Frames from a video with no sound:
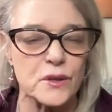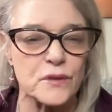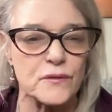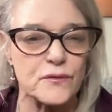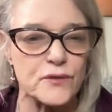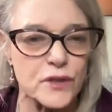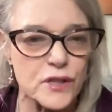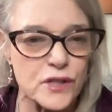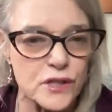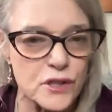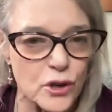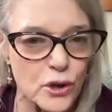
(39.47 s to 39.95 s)
We've
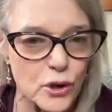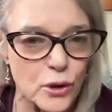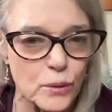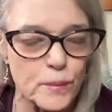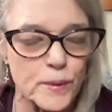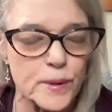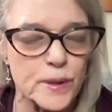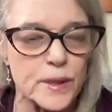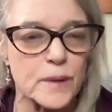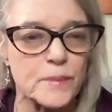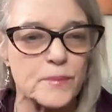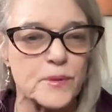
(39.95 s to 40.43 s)
just
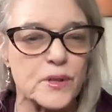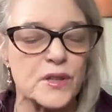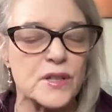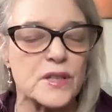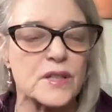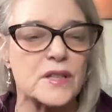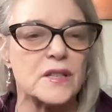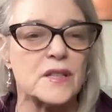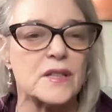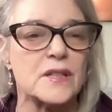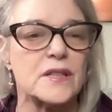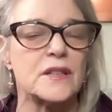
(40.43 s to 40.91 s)
opened up to the
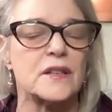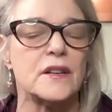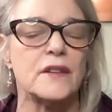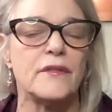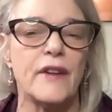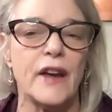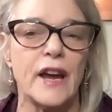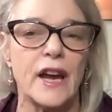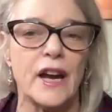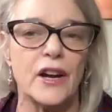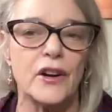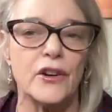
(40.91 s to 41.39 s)
season of
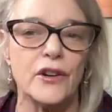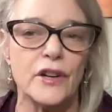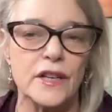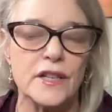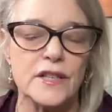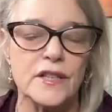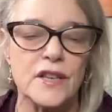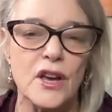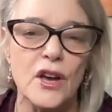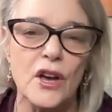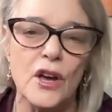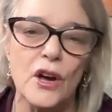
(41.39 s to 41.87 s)

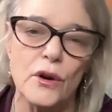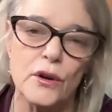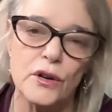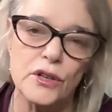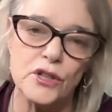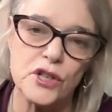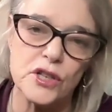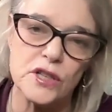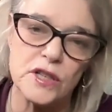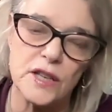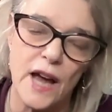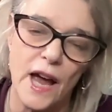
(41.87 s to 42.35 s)
Aries,
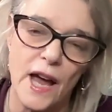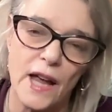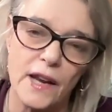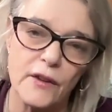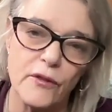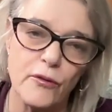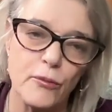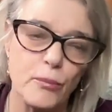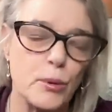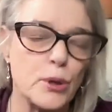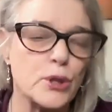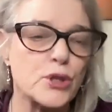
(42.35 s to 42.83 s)
which is kind
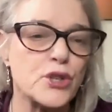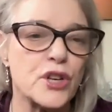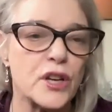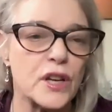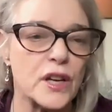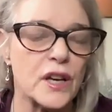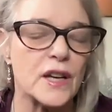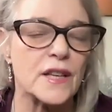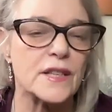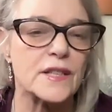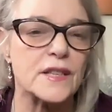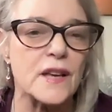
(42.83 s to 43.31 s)
of
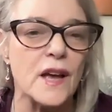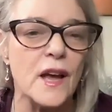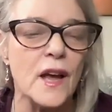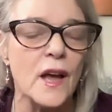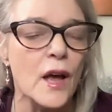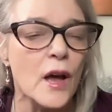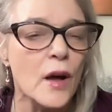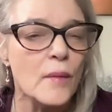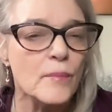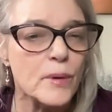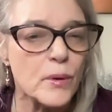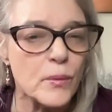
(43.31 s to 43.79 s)
pushing us.
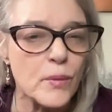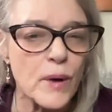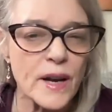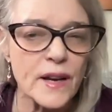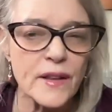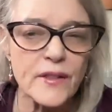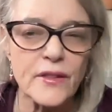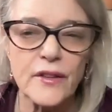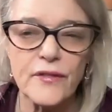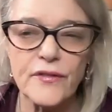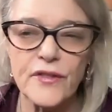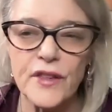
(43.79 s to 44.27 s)
But one
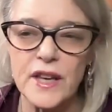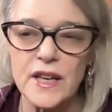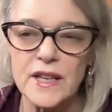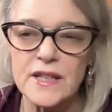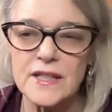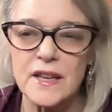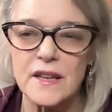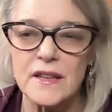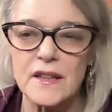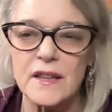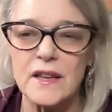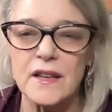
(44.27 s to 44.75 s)
of the
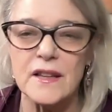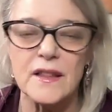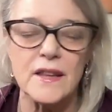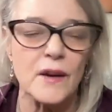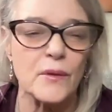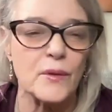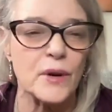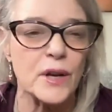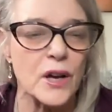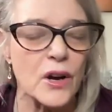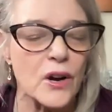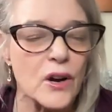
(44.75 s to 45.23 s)
things I think
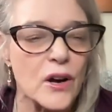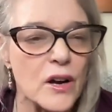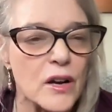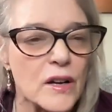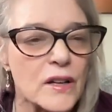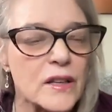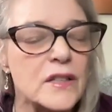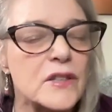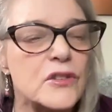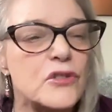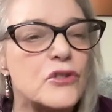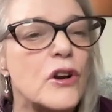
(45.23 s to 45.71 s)
that we all
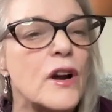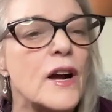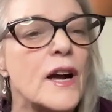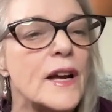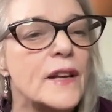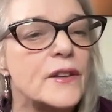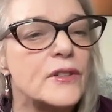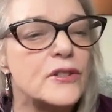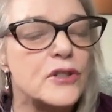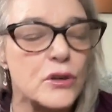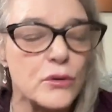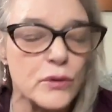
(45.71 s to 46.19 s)
can
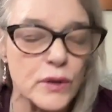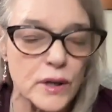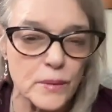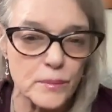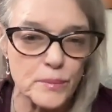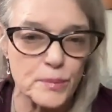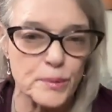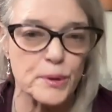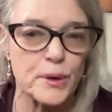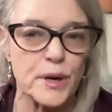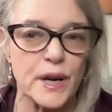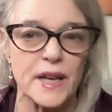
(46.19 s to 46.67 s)
try to
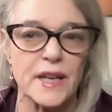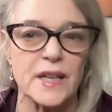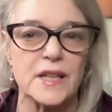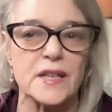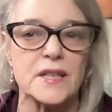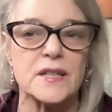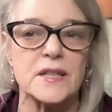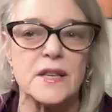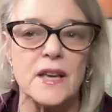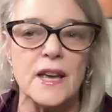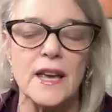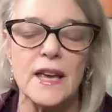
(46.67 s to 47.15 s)

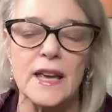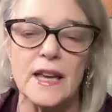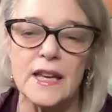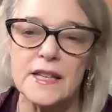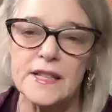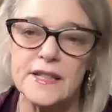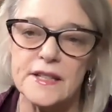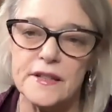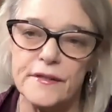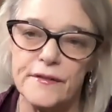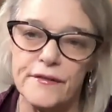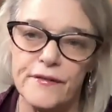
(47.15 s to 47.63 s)
embrace
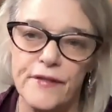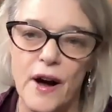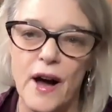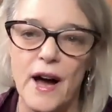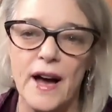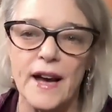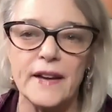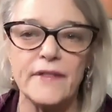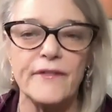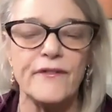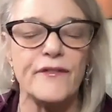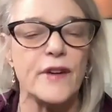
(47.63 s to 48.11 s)
is
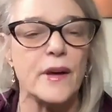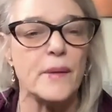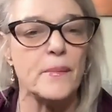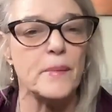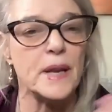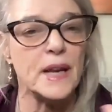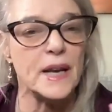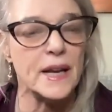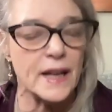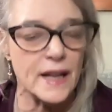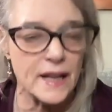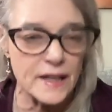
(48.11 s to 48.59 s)
divine
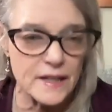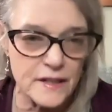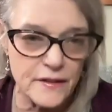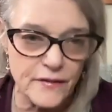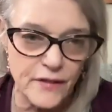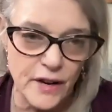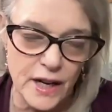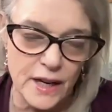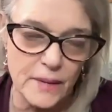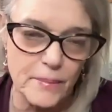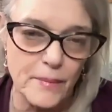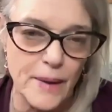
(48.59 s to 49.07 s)
feminine and
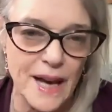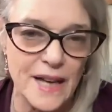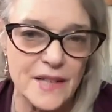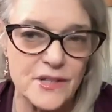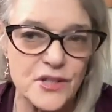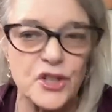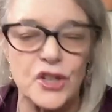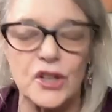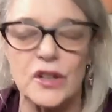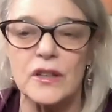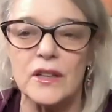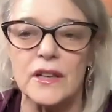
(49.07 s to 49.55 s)
divine
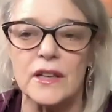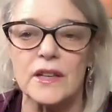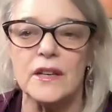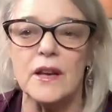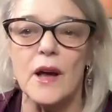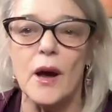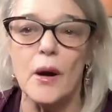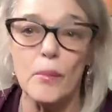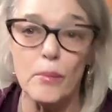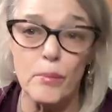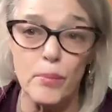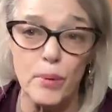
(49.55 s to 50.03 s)
masculine.
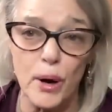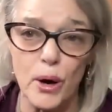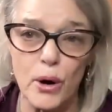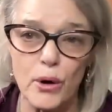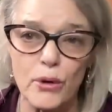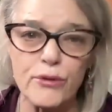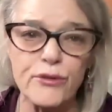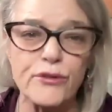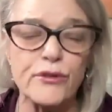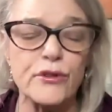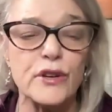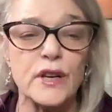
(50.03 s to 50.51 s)

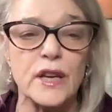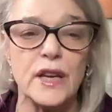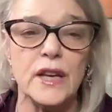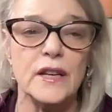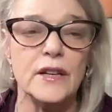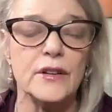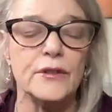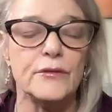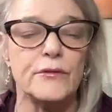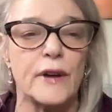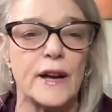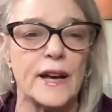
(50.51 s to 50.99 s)
Both are
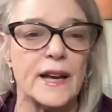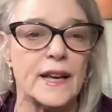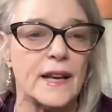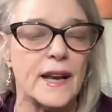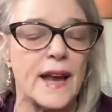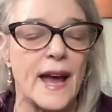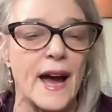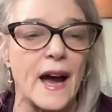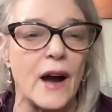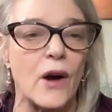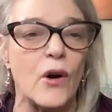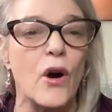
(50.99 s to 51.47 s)
needed right
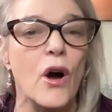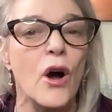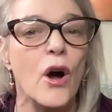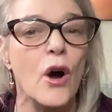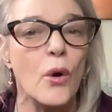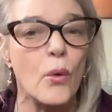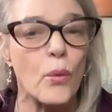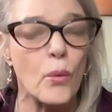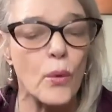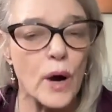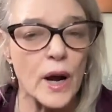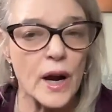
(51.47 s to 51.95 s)
now.
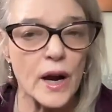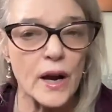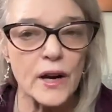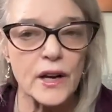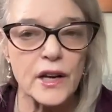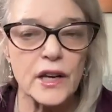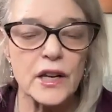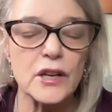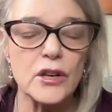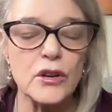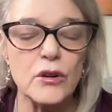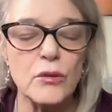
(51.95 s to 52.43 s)
Where
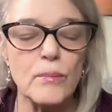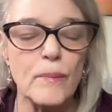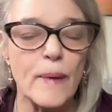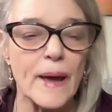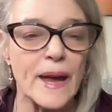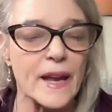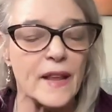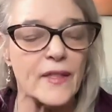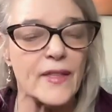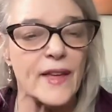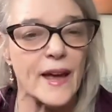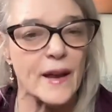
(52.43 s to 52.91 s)
can you
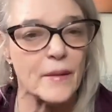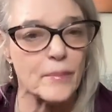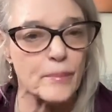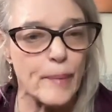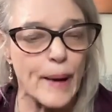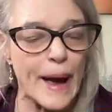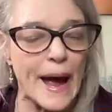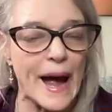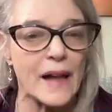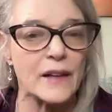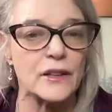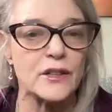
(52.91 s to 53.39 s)
make that
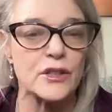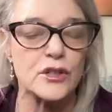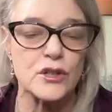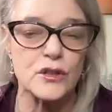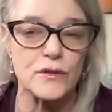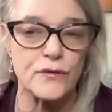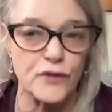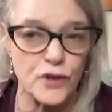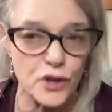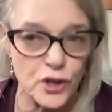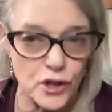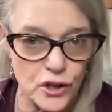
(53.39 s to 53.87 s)
balance
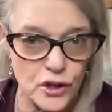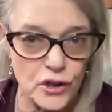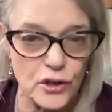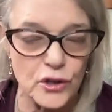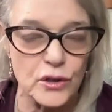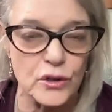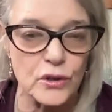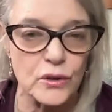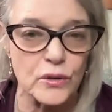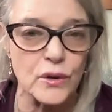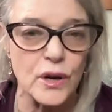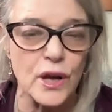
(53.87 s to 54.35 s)
for
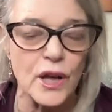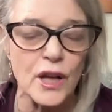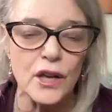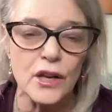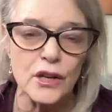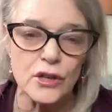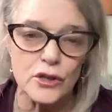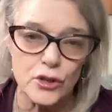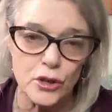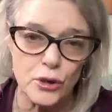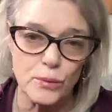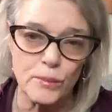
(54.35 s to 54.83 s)
you?
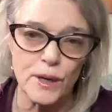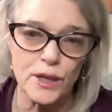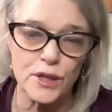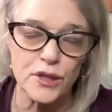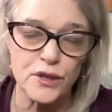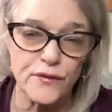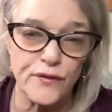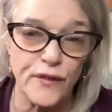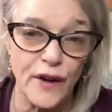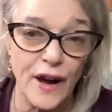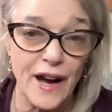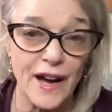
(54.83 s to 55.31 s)
Too
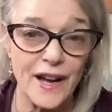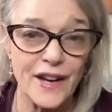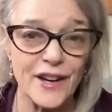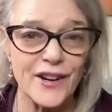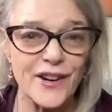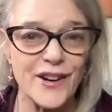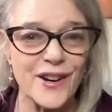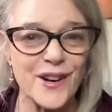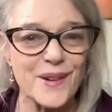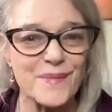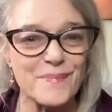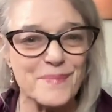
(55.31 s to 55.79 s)
much
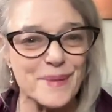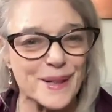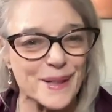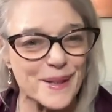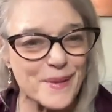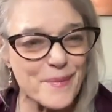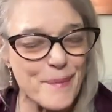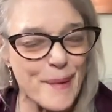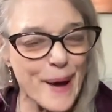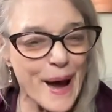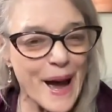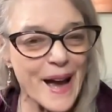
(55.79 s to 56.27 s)
fire, pull
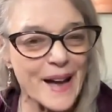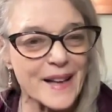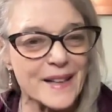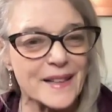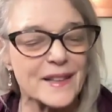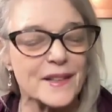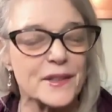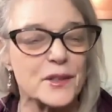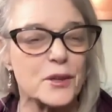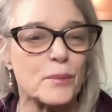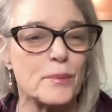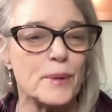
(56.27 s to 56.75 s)
it back a
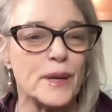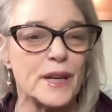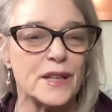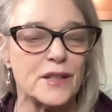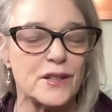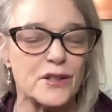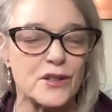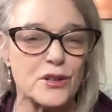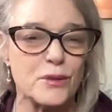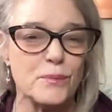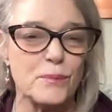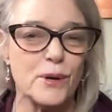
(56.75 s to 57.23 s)
little
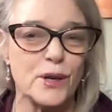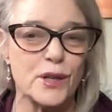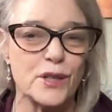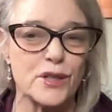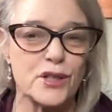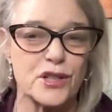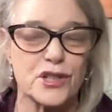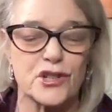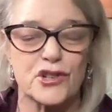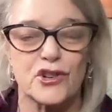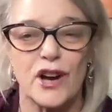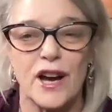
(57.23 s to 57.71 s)
bit. Too
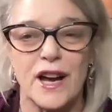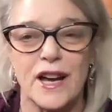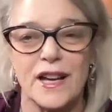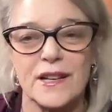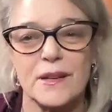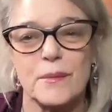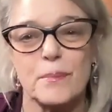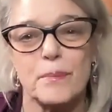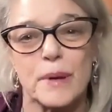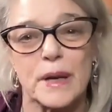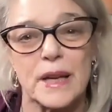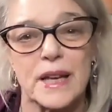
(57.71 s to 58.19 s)
much trying
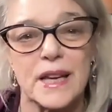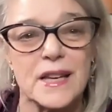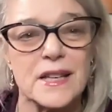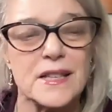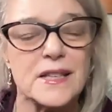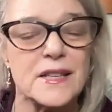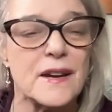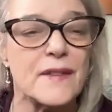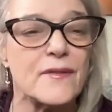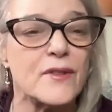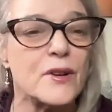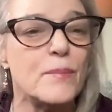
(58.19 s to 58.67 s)
to
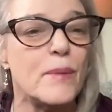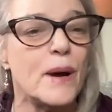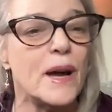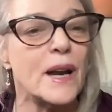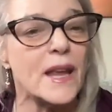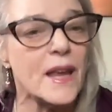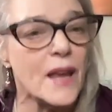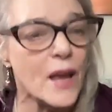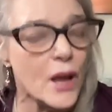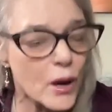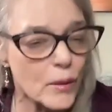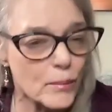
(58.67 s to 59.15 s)
please
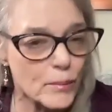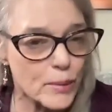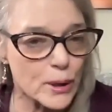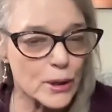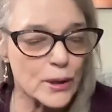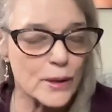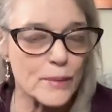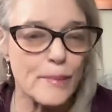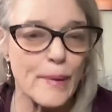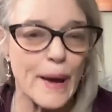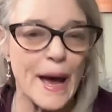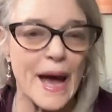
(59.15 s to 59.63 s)
everybody, pull
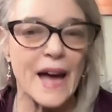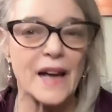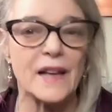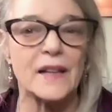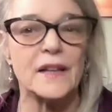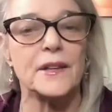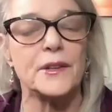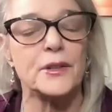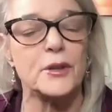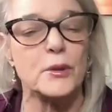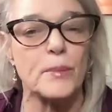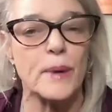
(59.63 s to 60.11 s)
it back a
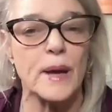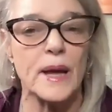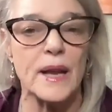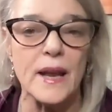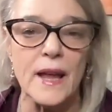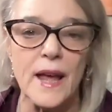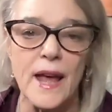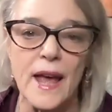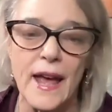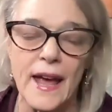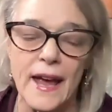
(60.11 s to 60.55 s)
little bit.